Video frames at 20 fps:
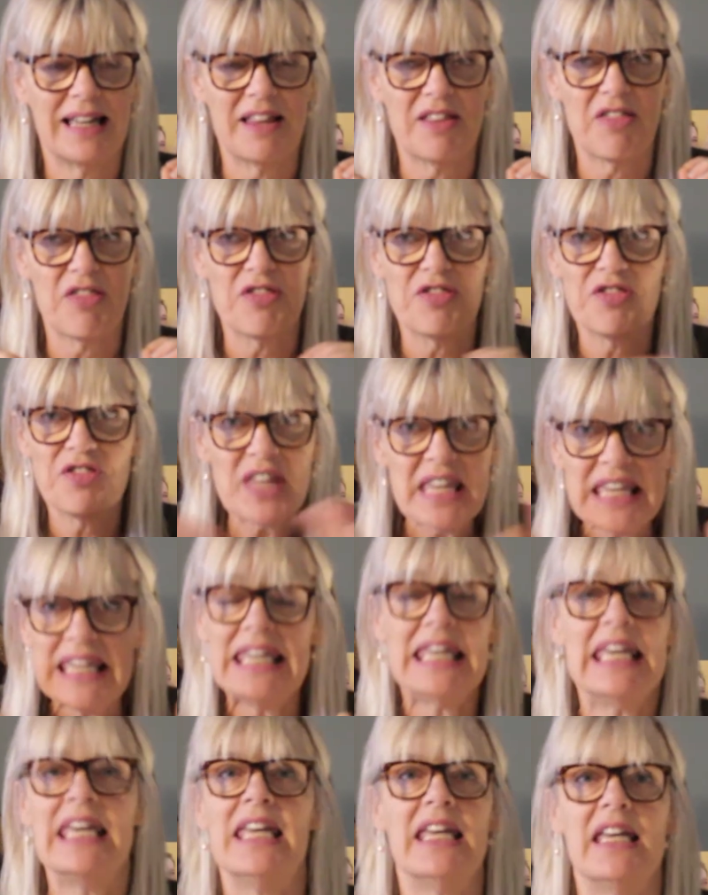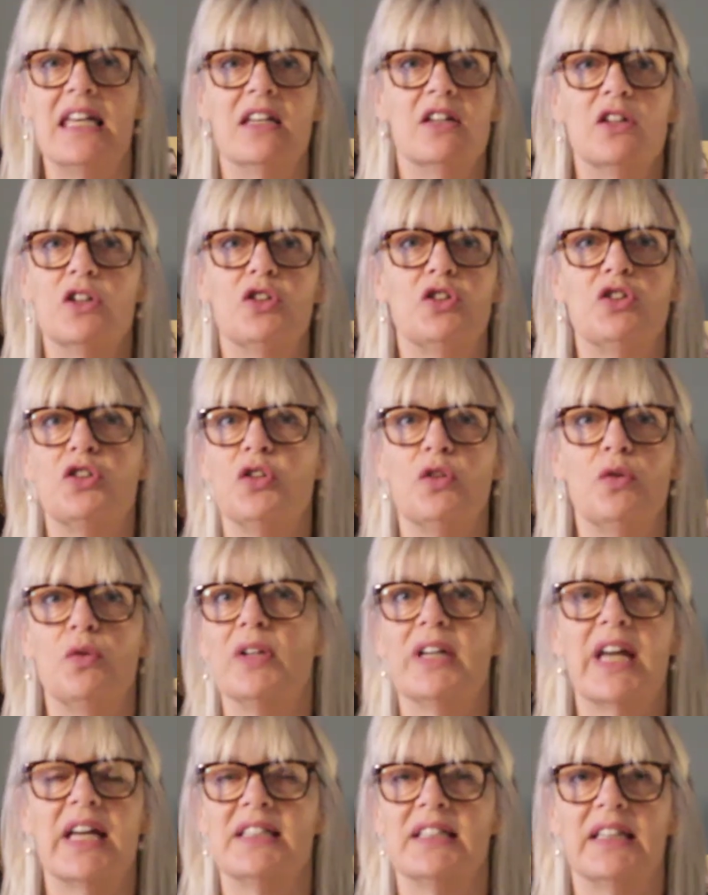the key to
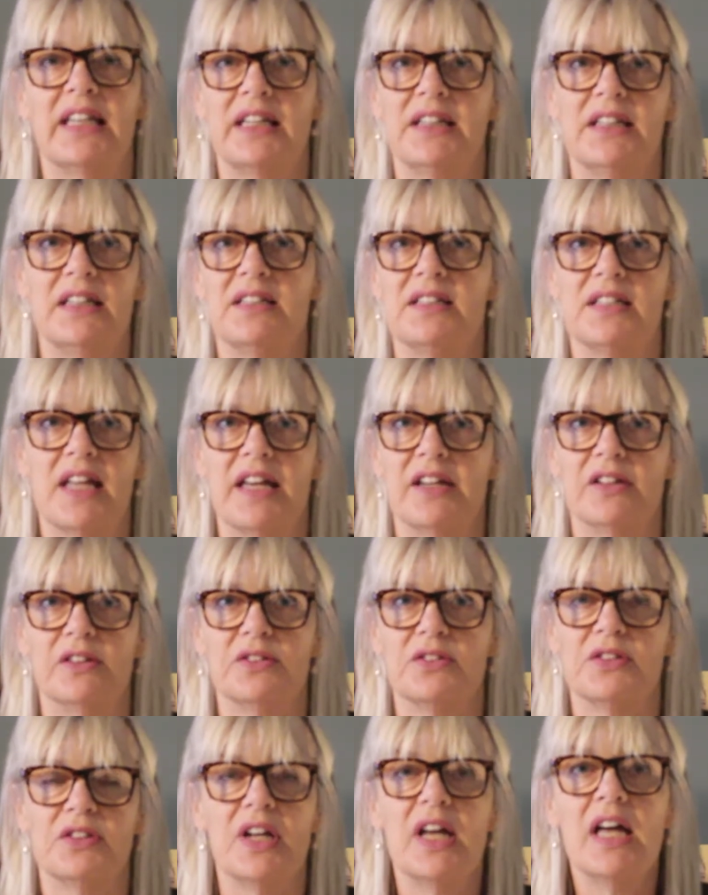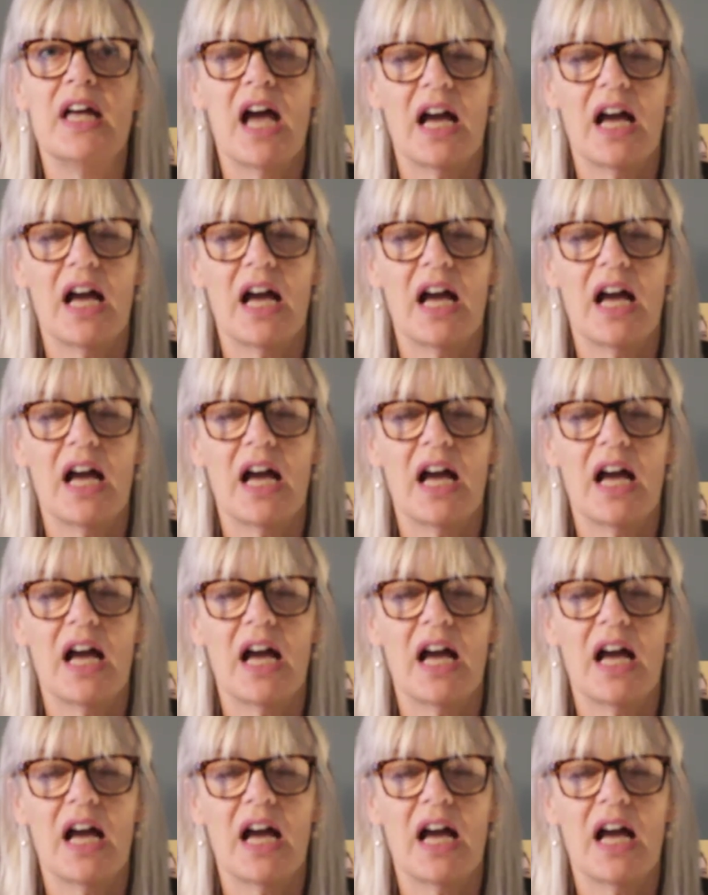getting any sales.